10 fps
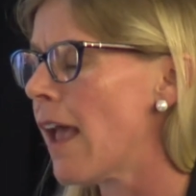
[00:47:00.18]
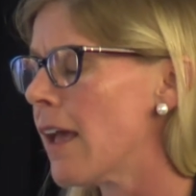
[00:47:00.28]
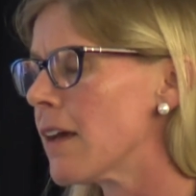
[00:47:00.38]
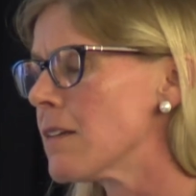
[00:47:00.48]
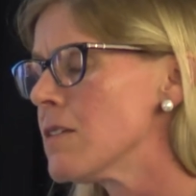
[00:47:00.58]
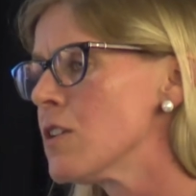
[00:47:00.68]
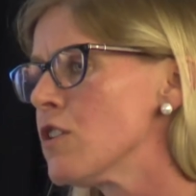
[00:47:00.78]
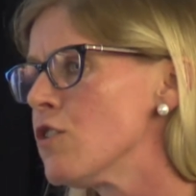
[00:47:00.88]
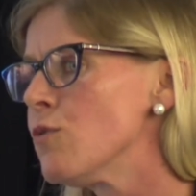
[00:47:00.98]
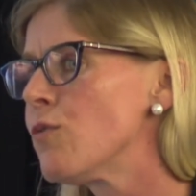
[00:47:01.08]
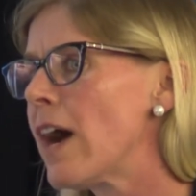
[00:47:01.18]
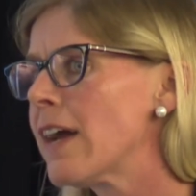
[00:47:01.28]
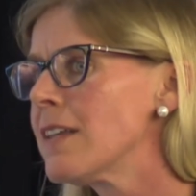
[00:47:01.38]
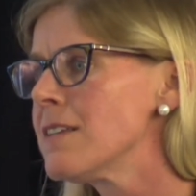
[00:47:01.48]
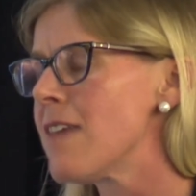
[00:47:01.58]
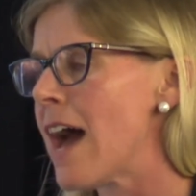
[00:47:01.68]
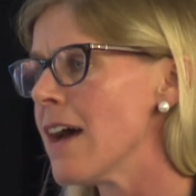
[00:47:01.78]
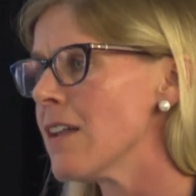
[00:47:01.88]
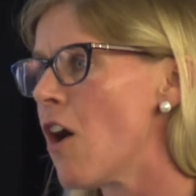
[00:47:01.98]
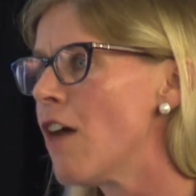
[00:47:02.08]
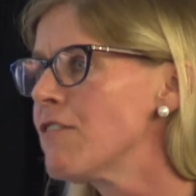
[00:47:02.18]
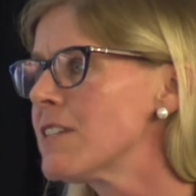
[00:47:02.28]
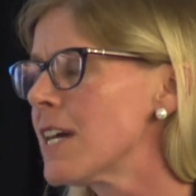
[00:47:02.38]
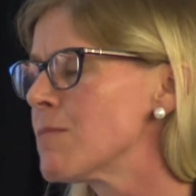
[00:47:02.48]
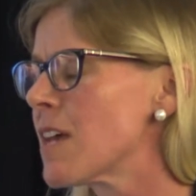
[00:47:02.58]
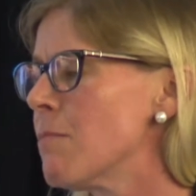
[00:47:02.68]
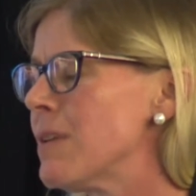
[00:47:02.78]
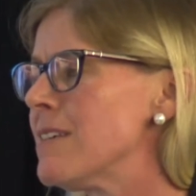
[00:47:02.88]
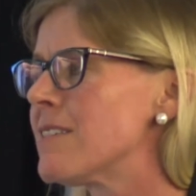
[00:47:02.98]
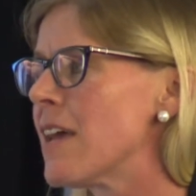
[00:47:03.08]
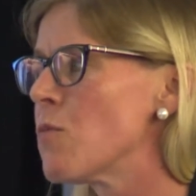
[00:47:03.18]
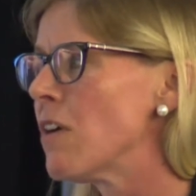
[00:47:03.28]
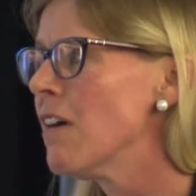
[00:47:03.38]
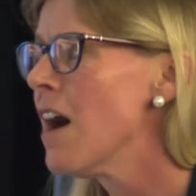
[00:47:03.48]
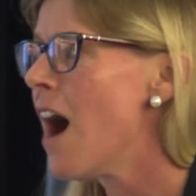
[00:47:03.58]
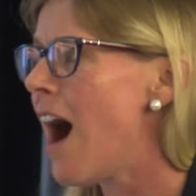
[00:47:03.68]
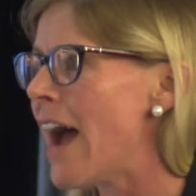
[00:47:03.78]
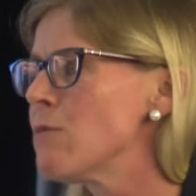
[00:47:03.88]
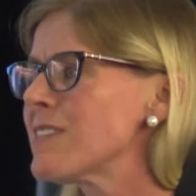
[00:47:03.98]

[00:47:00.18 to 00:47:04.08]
And you find that oftentimes companies say, well, I